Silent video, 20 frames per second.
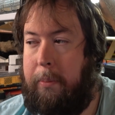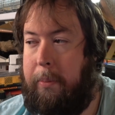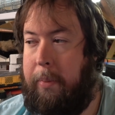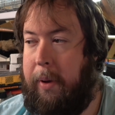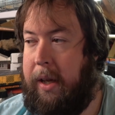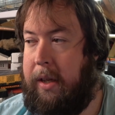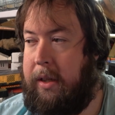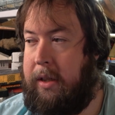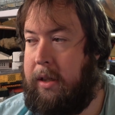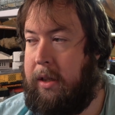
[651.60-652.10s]

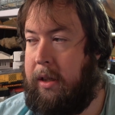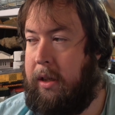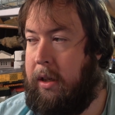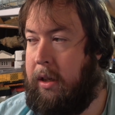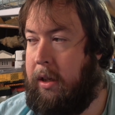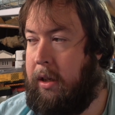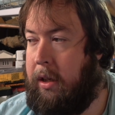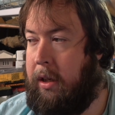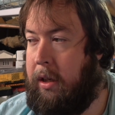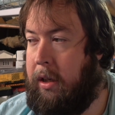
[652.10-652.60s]
but
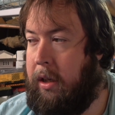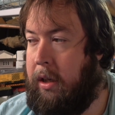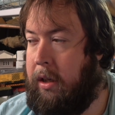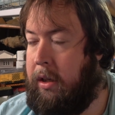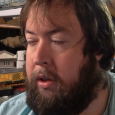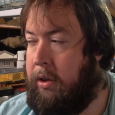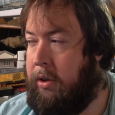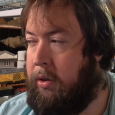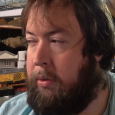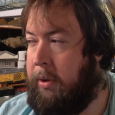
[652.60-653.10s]
I
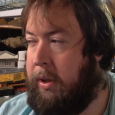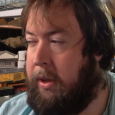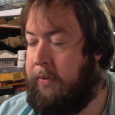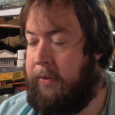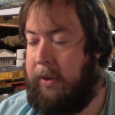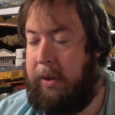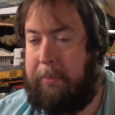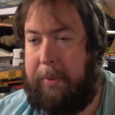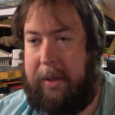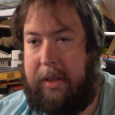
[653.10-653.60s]
got quite a
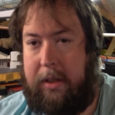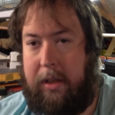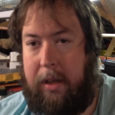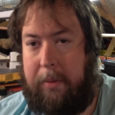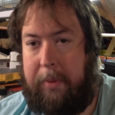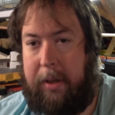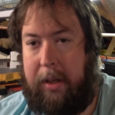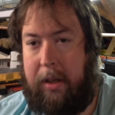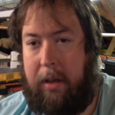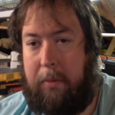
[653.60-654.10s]
few bits
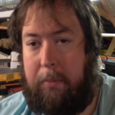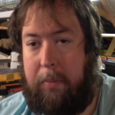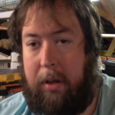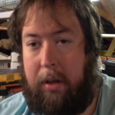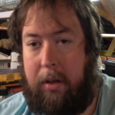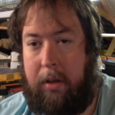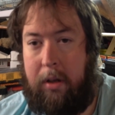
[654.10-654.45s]
coming up.